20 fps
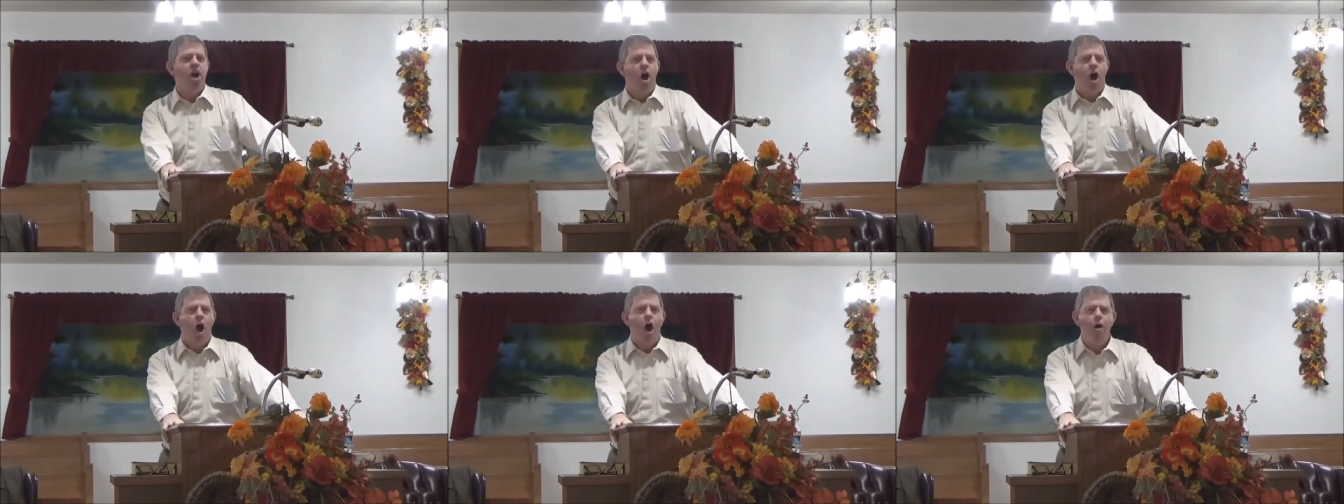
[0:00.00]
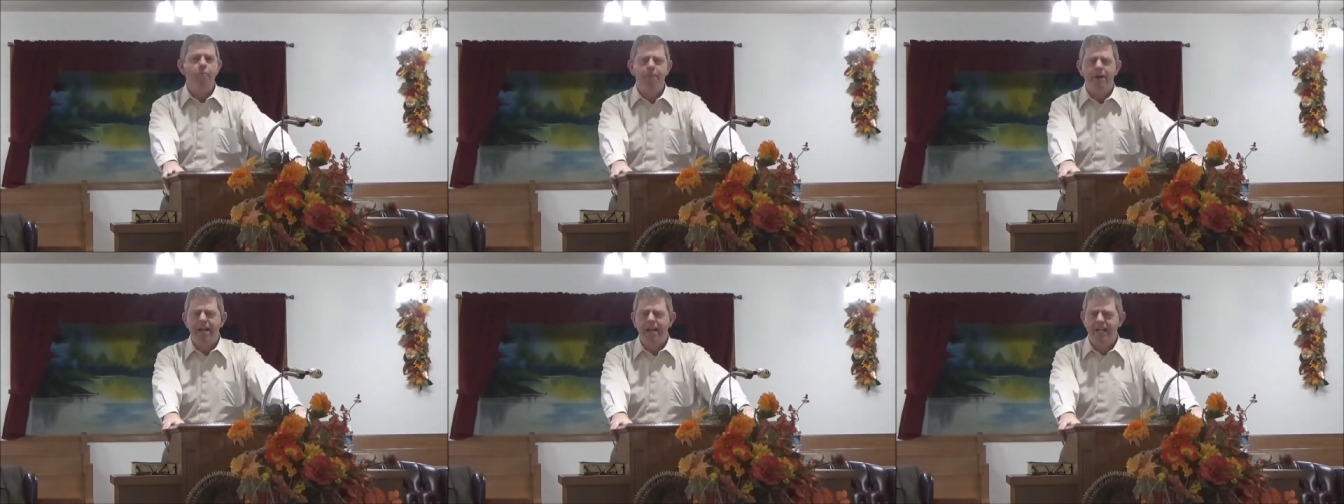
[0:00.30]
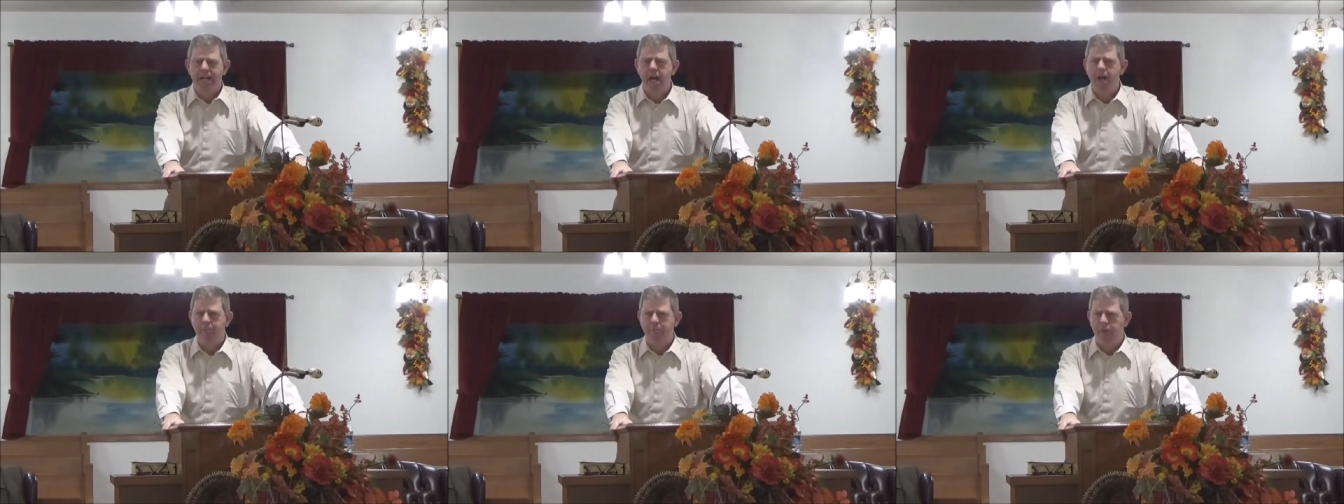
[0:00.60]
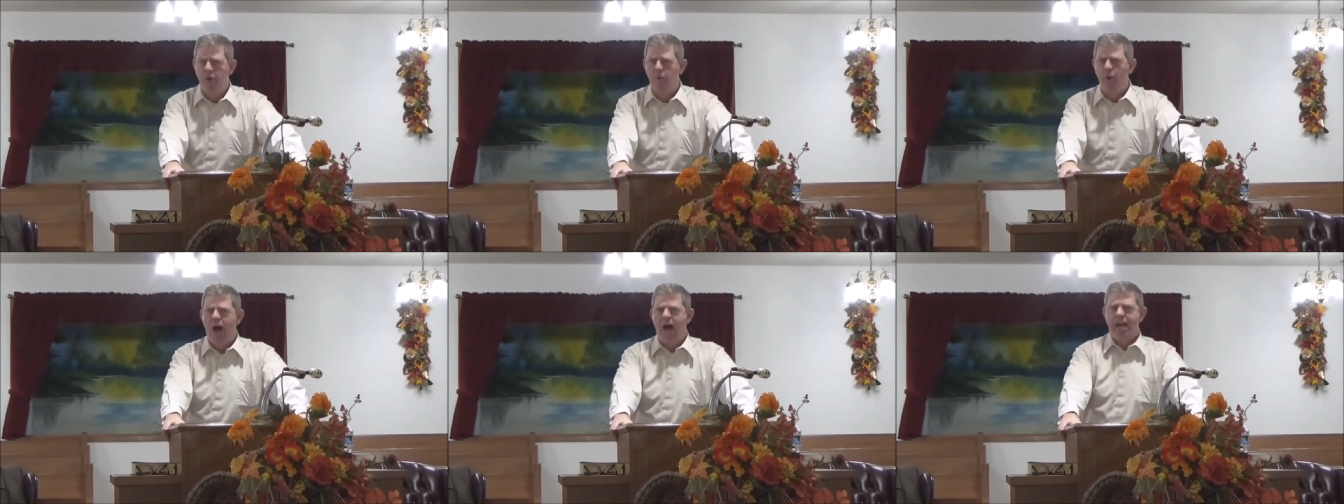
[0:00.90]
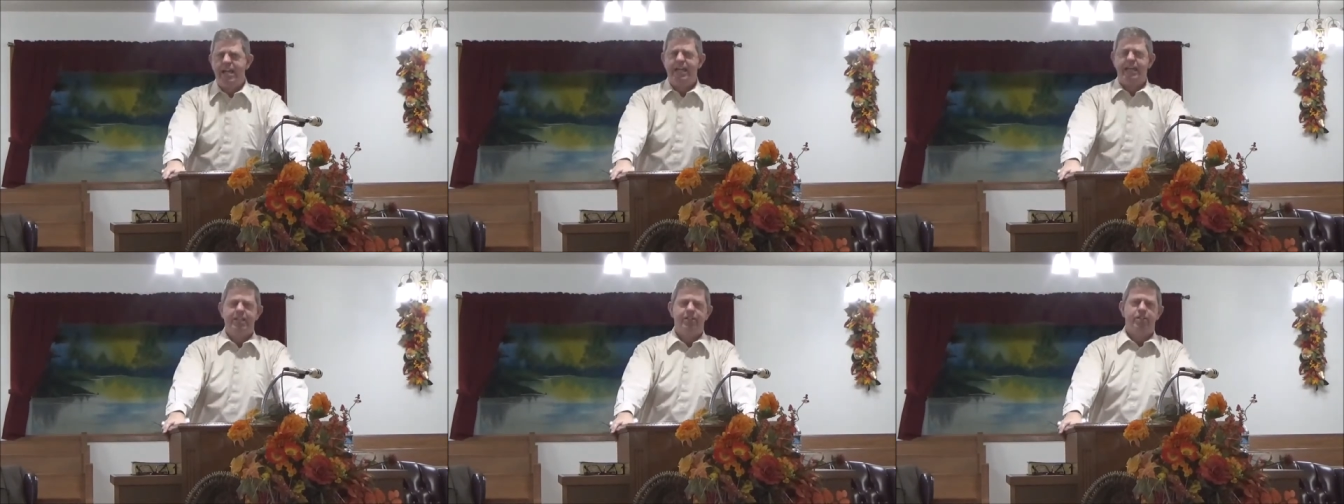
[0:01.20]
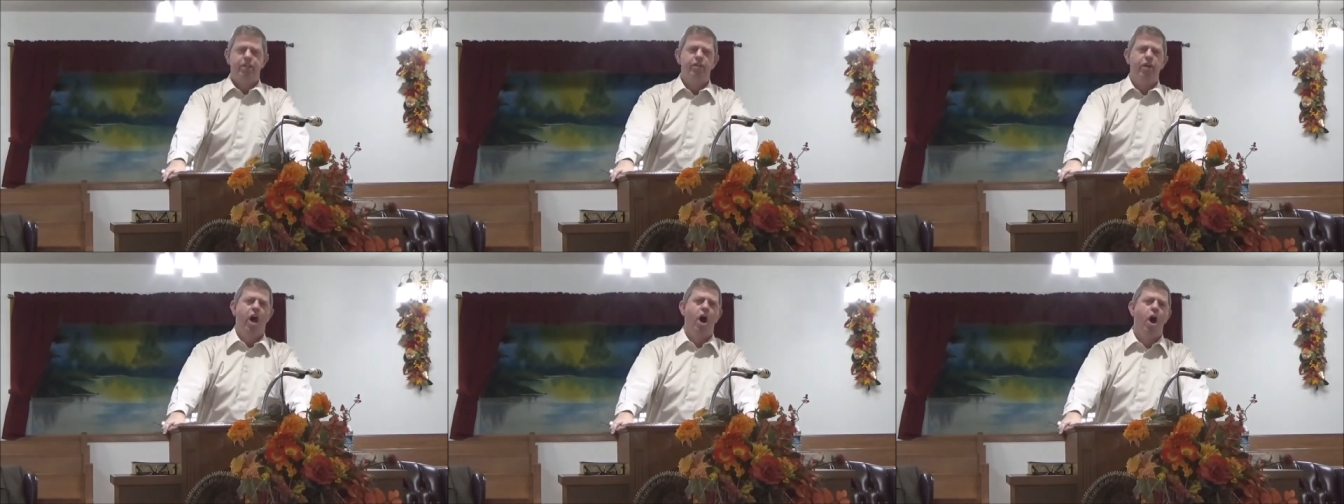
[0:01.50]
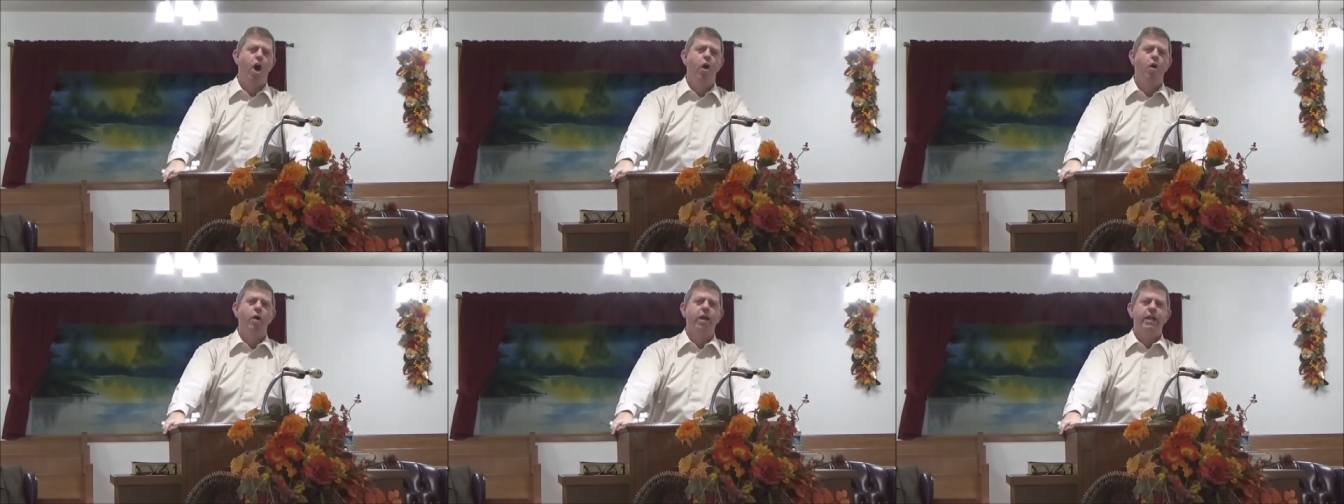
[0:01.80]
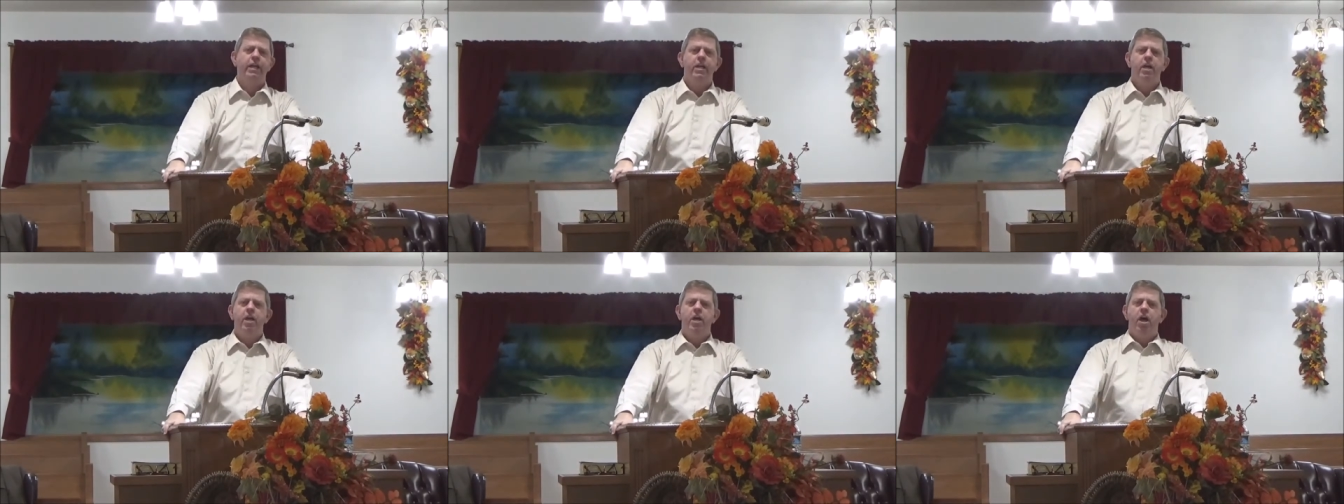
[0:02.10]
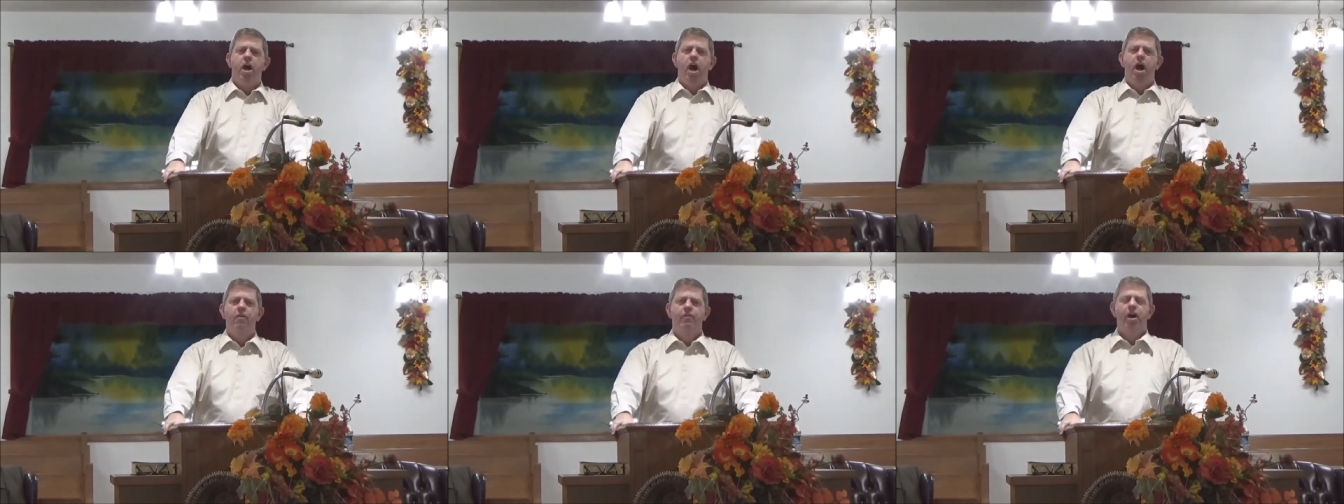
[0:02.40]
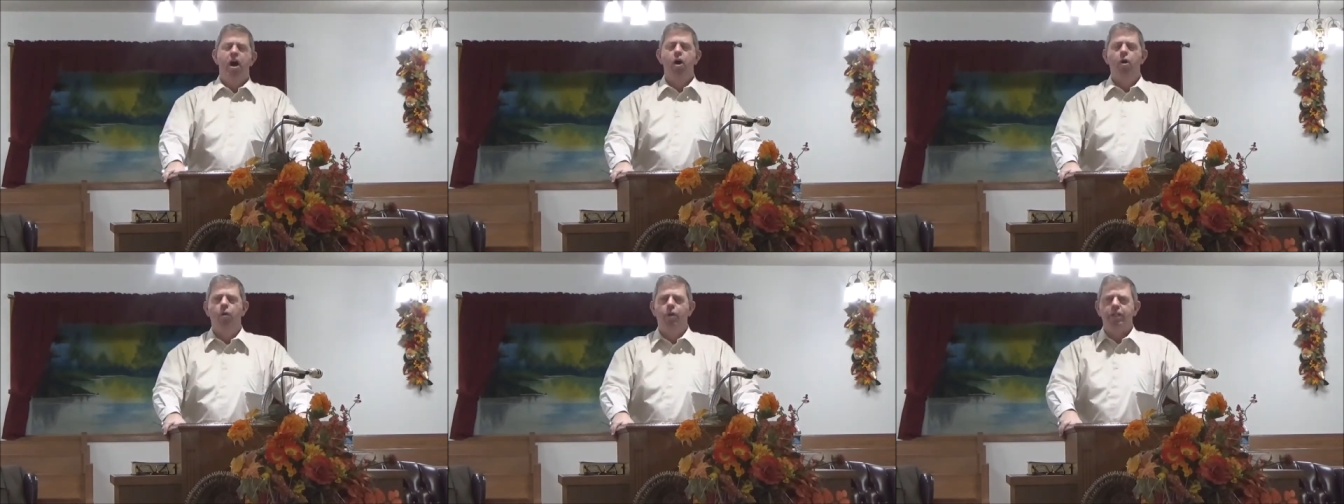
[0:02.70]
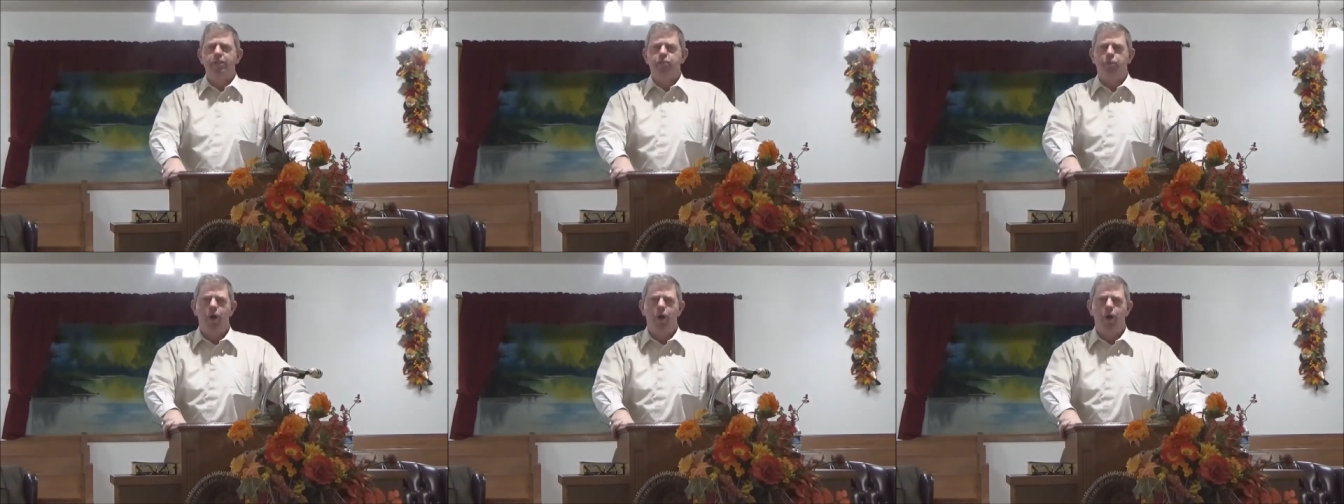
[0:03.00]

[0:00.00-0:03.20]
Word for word: opening up the way into the Holy of Holies,